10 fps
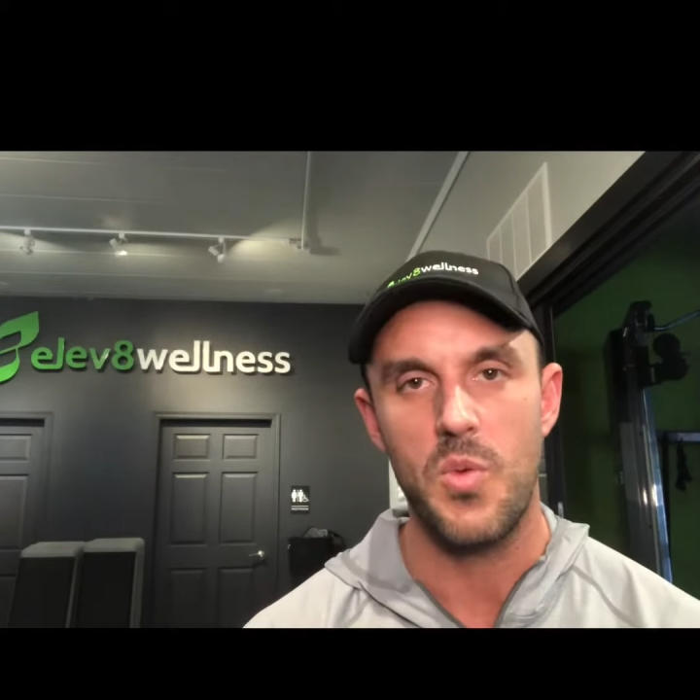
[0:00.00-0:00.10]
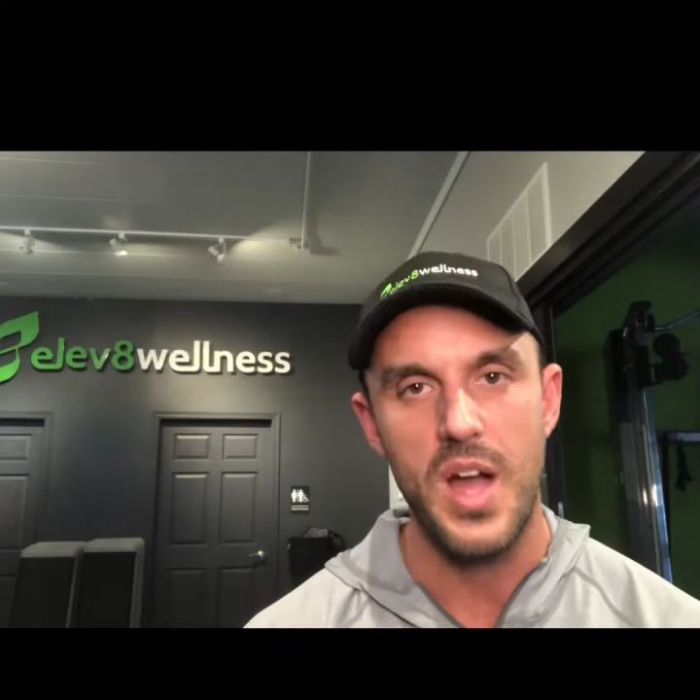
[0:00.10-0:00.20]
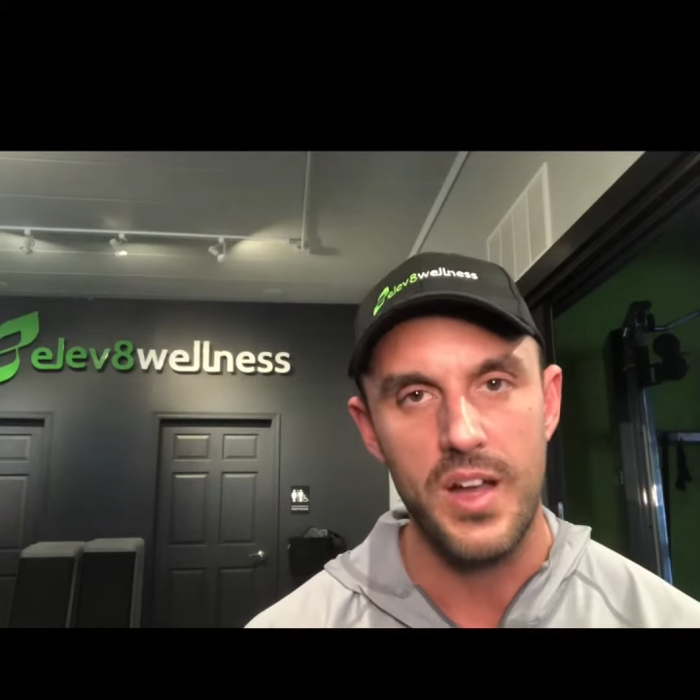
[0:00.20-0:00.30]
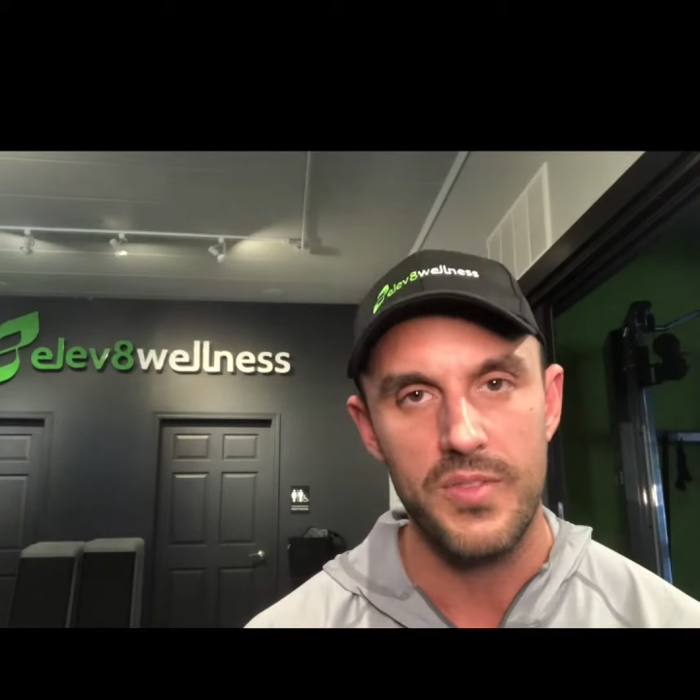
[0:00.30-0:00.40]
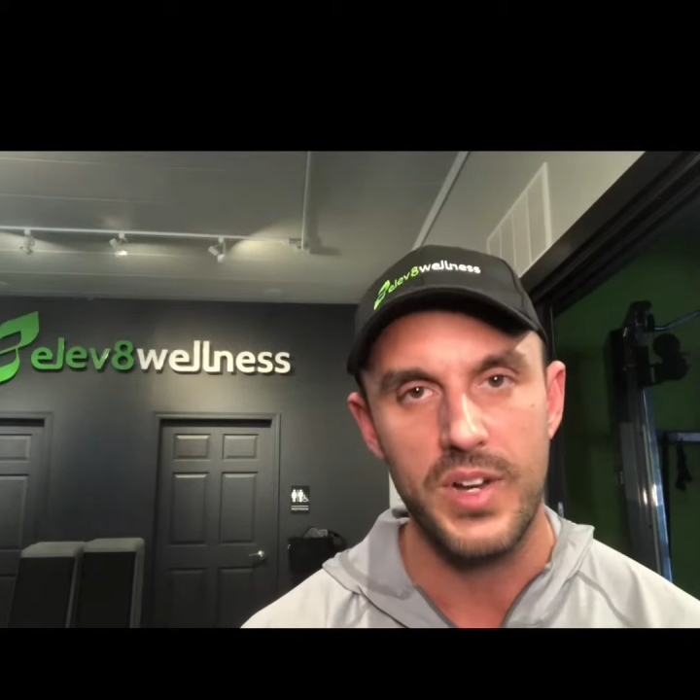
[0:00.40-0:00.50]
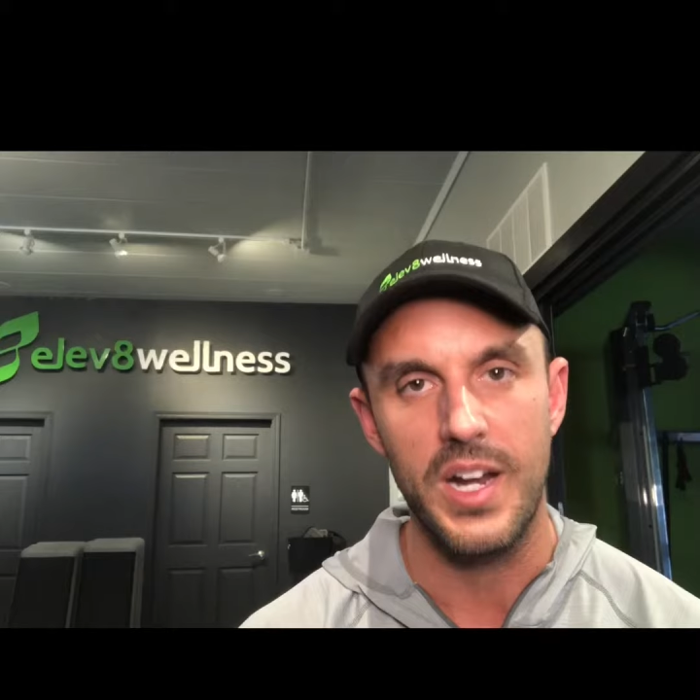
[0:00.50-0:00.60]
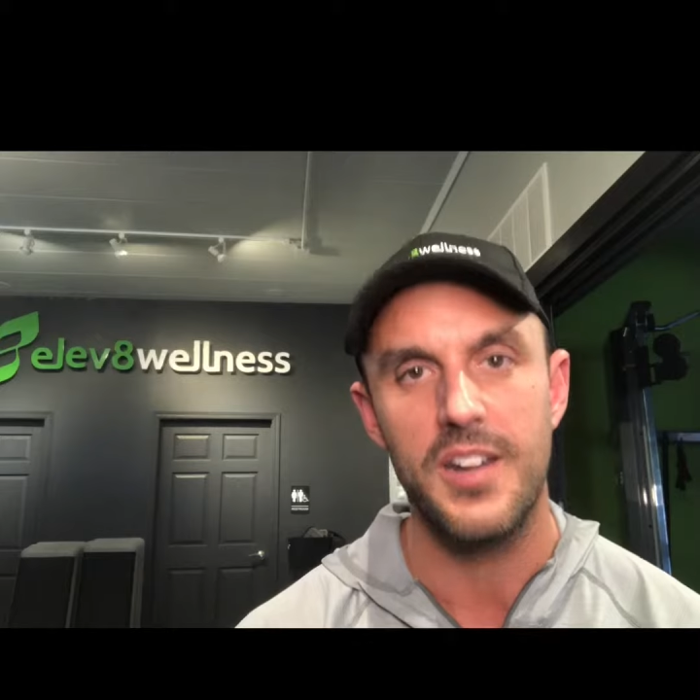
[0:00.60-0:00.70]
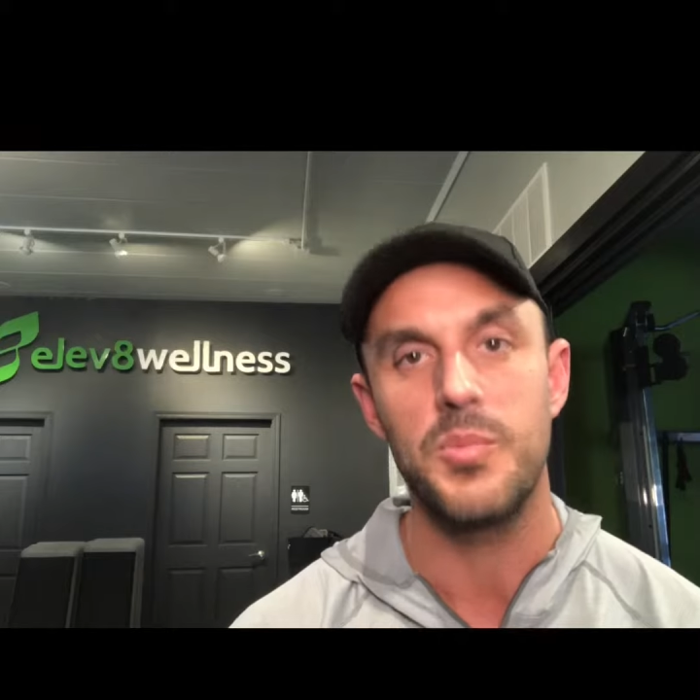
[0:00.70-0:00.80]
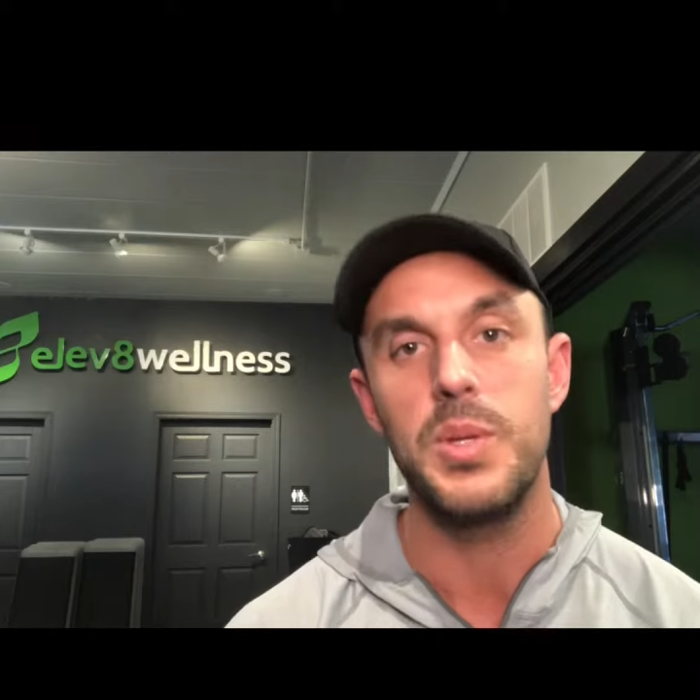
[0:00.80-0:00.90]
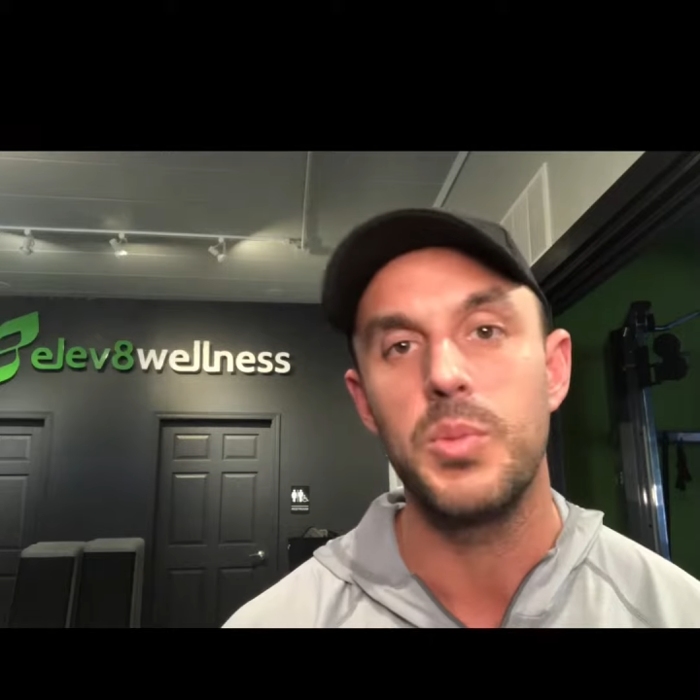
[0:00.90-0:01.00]
wildfire
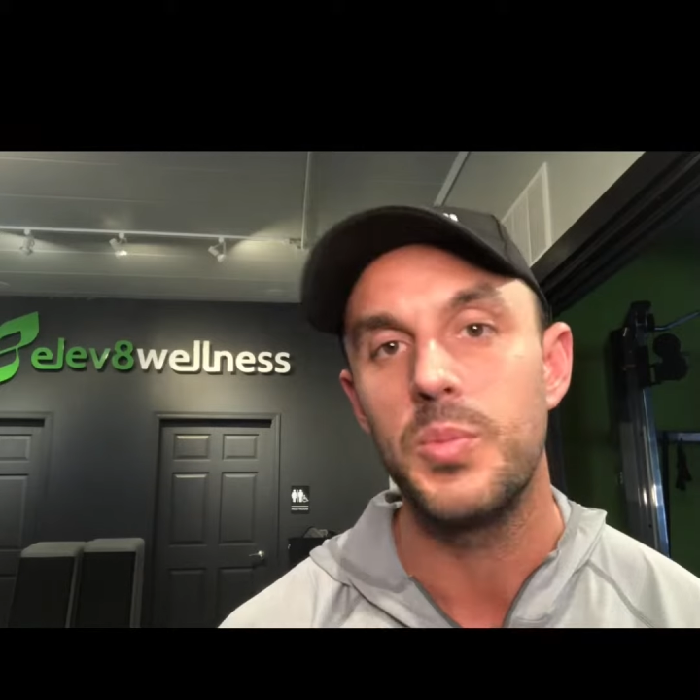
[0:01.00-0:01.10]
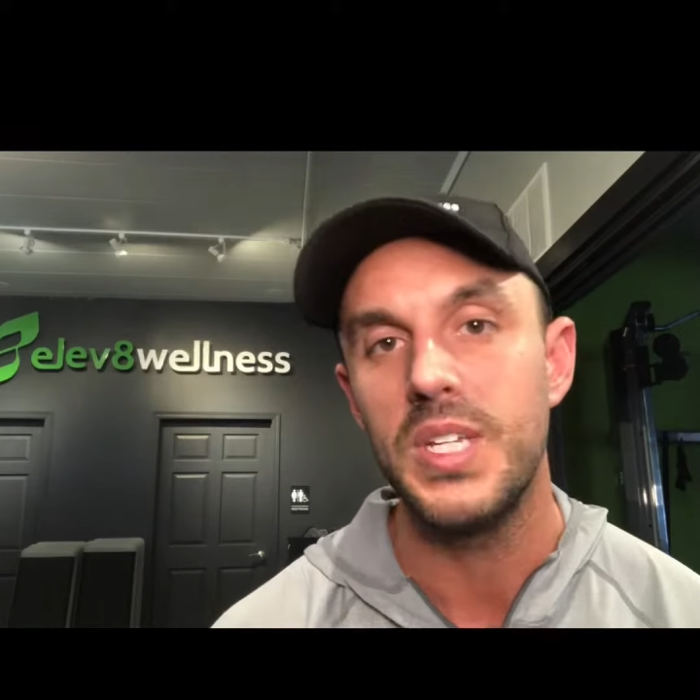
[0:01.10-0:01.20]
and people